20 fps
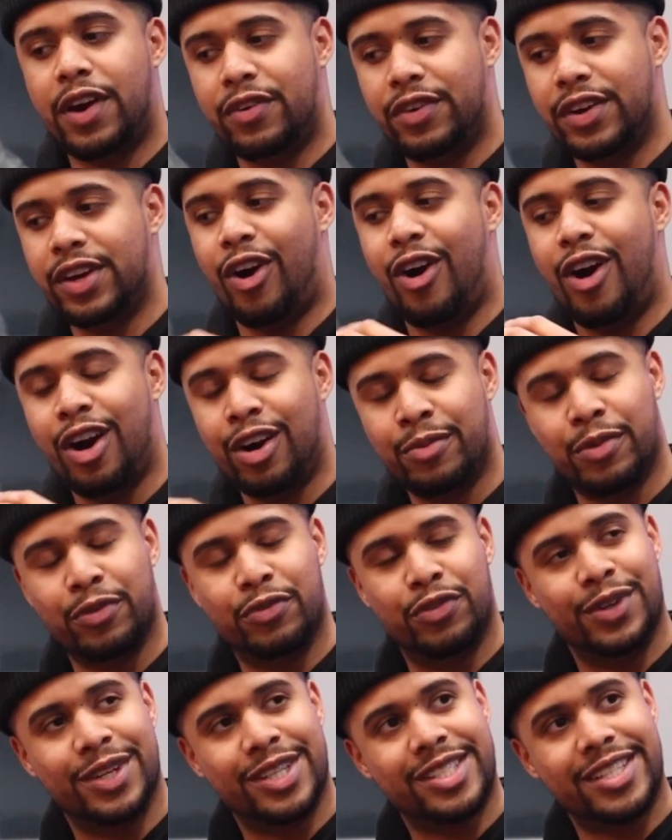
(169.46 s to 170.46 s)
very Harlem
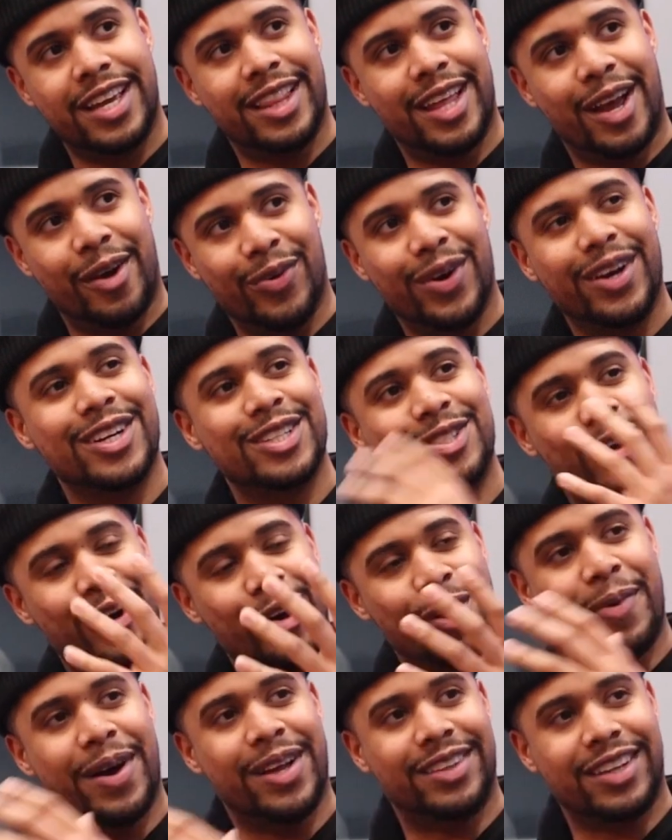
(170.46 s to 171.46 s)
of you to say that. We're gonna
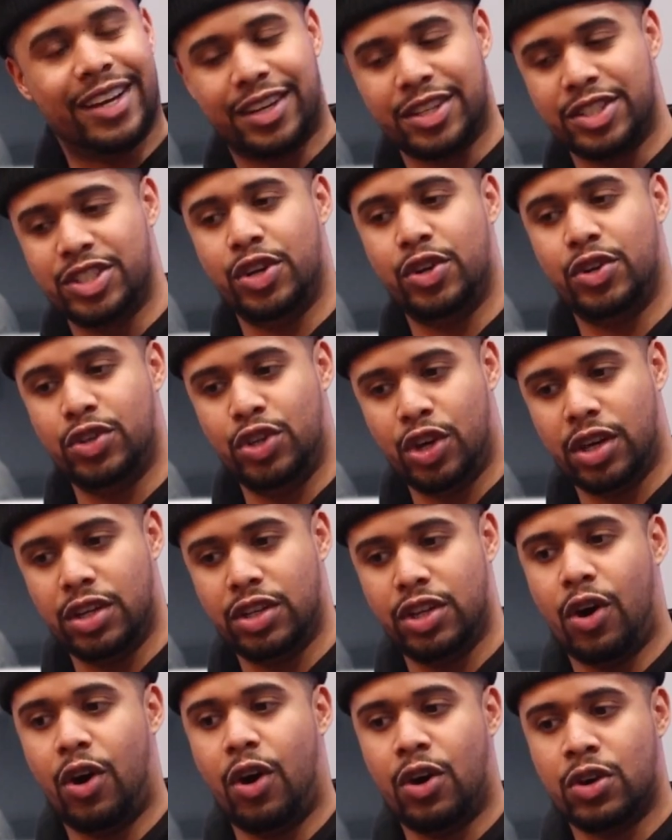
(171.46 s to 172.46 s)
talk about that because
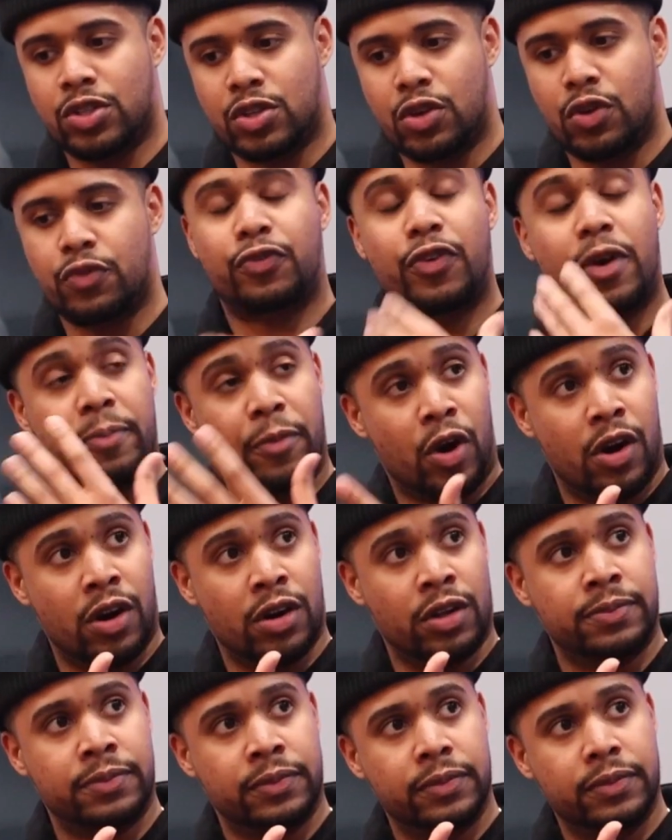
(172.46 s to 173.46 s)
you're also from
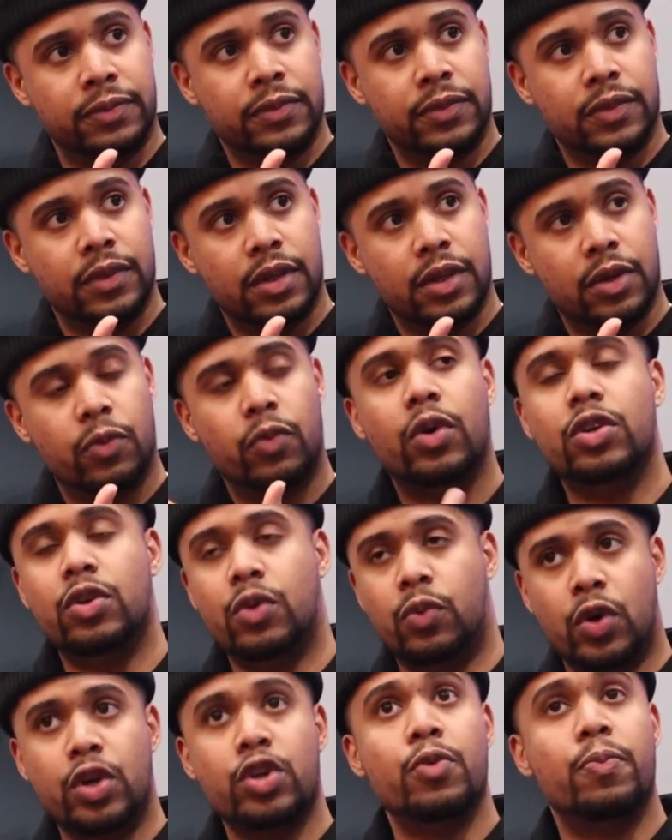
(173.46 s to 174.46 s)
Harlem.
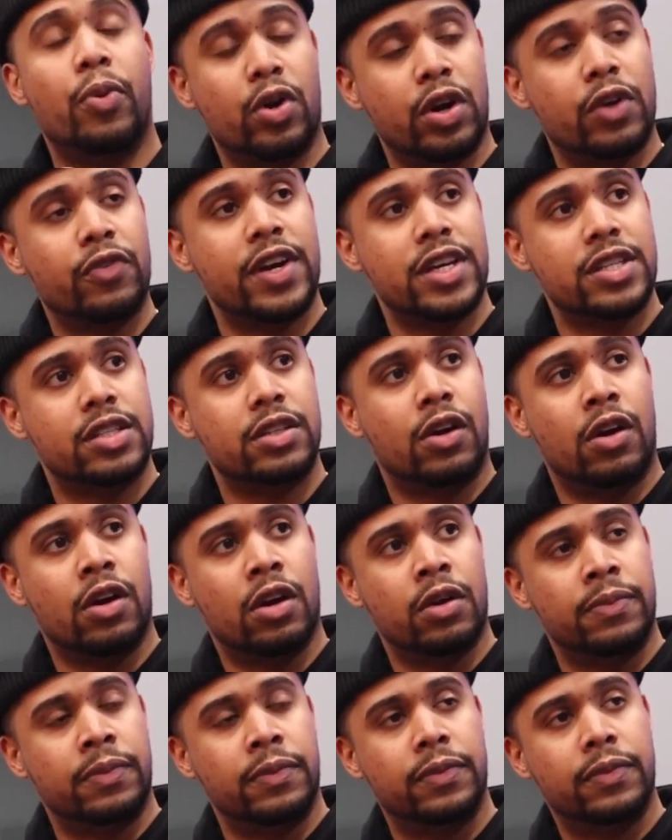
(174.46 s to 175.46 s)
Were you born and raised in Harlem?